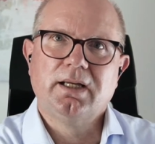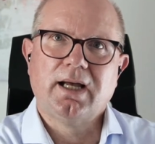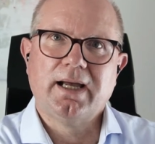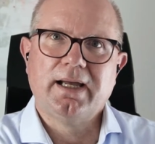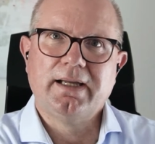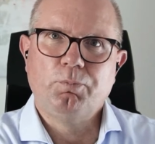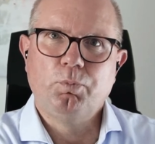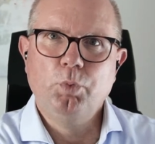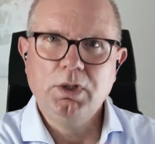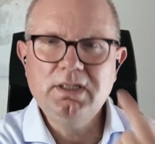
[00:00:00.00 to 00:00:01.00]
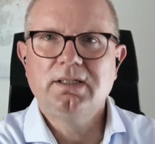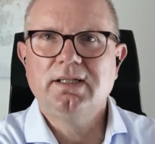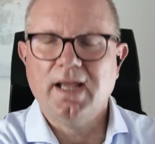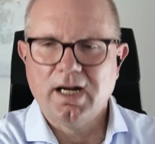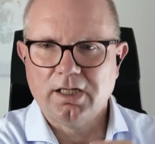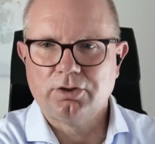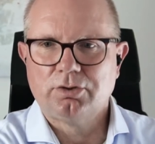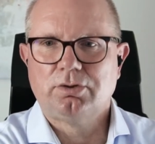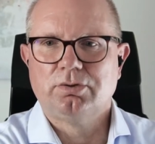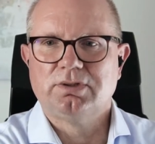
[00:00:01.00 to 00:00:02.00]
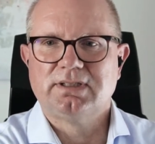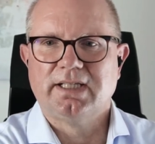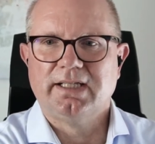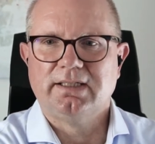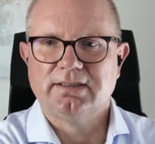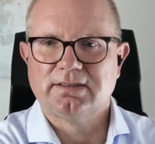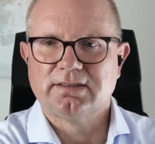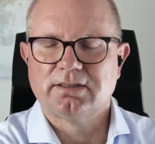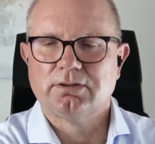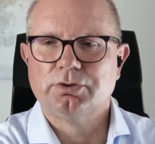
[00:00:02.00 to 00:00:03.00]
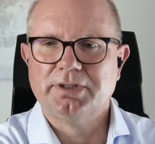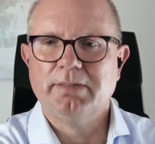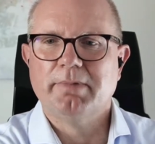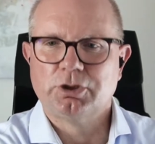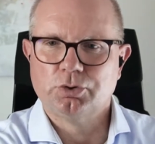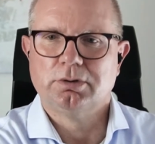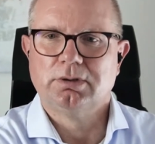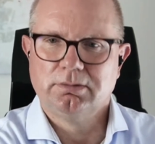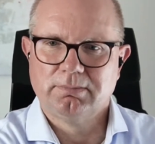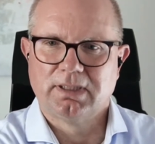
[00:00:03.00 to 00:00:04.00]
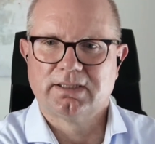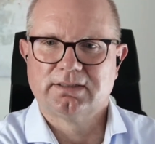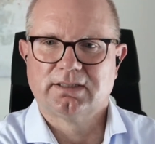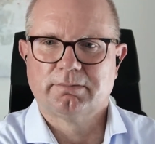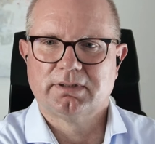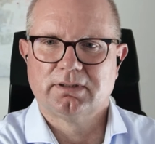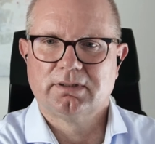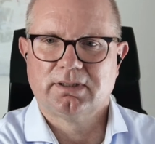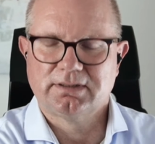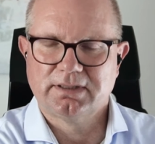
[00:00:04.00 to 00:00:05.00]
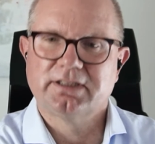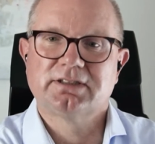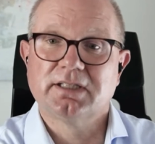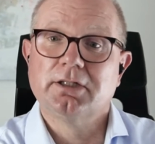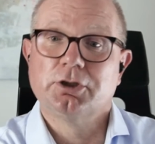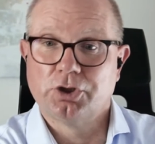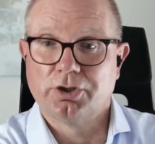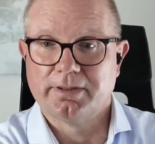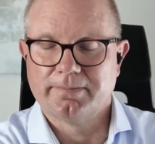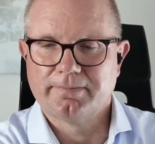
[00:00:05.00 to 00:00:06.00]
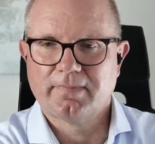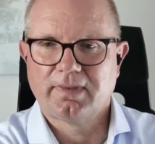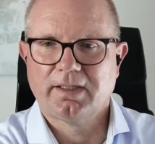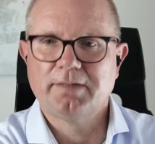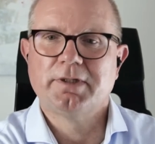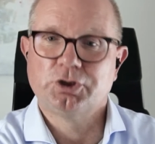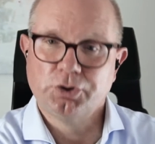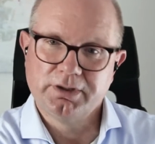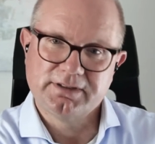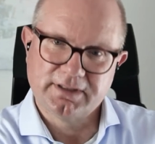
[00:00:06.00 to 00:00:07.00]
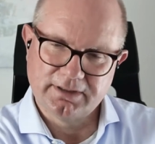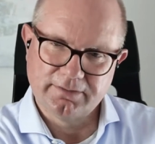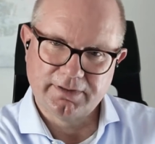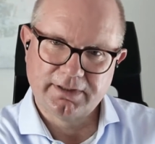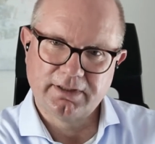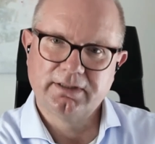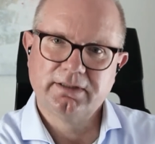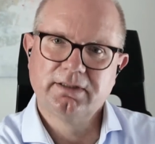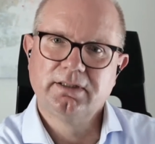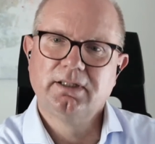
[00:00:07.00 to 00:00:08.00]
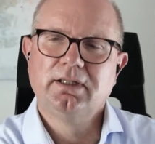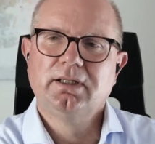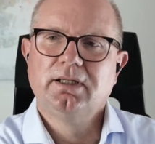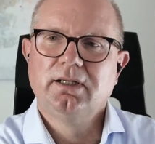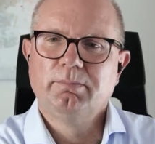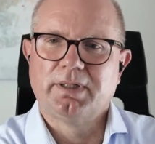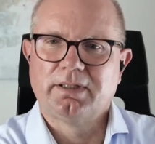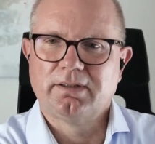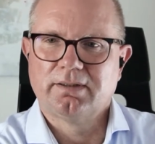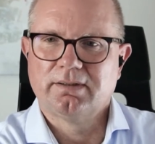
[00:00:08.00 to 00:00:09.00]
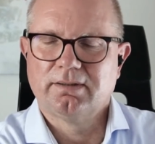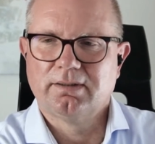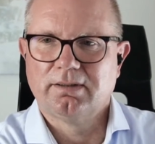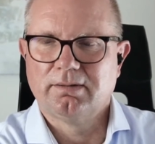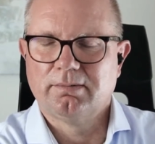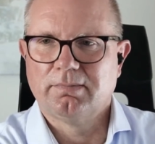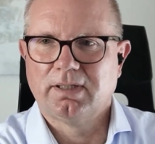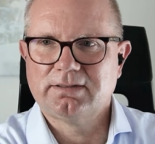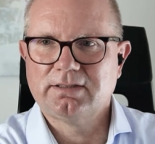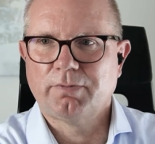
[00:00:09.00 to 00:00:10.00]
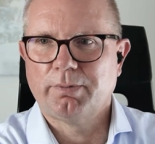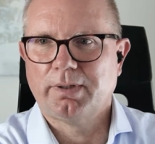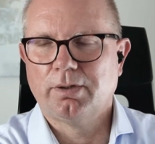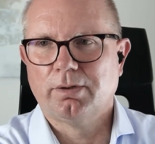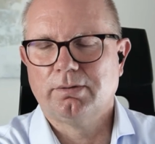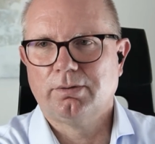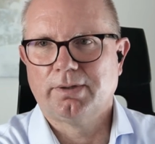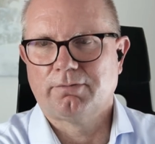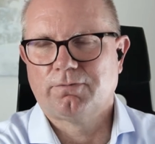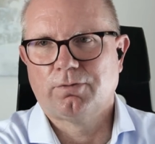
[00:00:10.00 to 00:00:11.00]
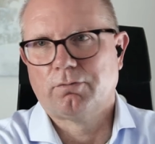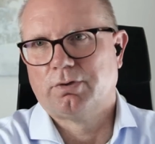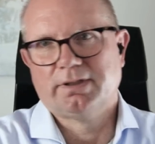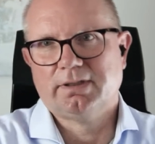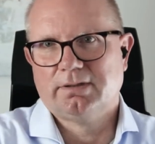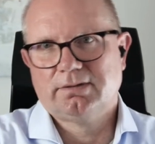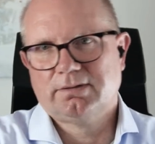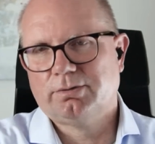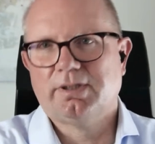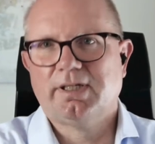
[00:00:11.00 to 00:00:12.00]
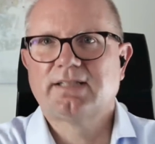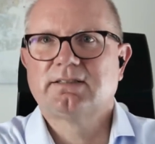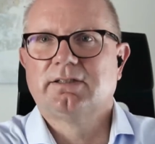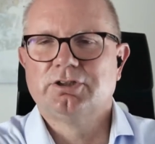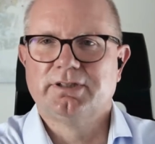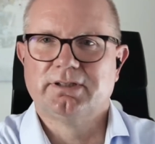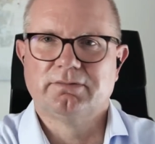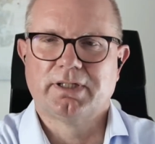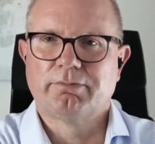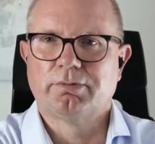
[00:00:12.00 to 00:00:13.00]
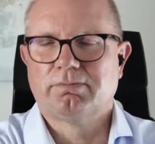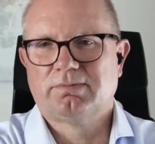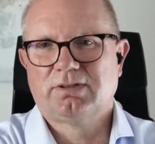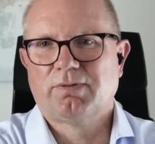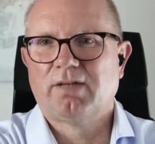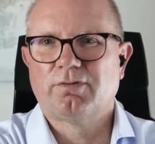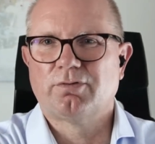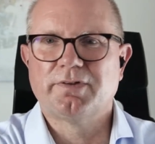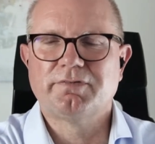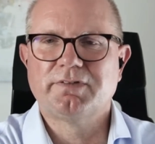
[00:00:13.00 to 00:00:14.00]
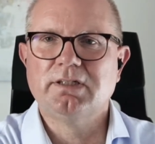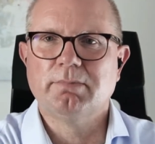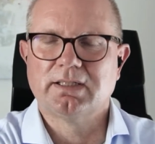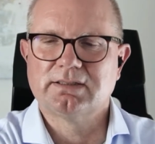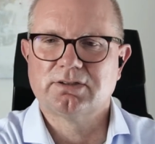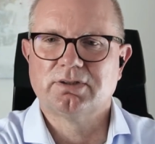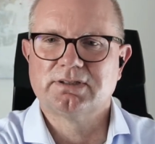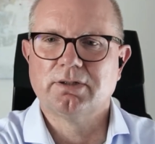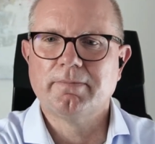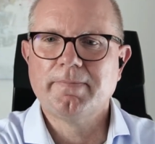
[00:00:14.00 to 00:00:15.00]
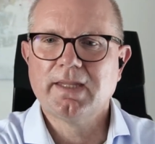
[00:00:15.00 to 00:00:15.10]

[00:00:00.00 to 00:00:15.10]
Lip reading: I wouldn't dare to say this is a really mature market segment. I think it's still a journey. It matured significantly, but I think when we look at forward into the next edition in whatever 12 or 15 months or so,